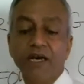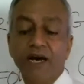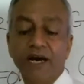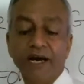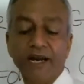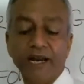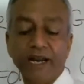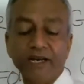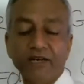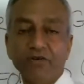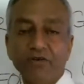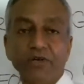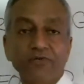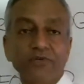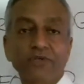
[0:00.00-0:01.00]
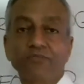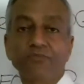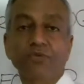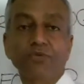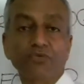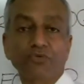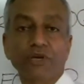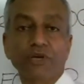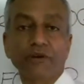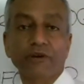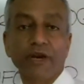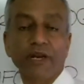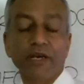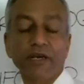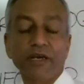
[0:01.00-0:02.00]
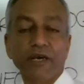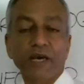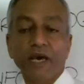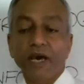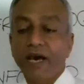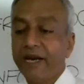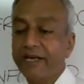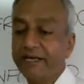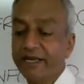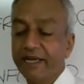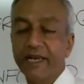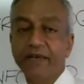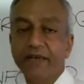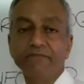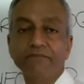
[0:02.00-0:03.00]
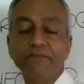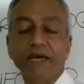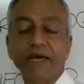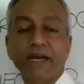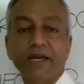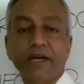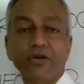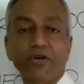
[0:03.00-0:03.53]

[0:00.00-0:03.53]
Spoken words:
I like to give this book to the trainee and tell him that,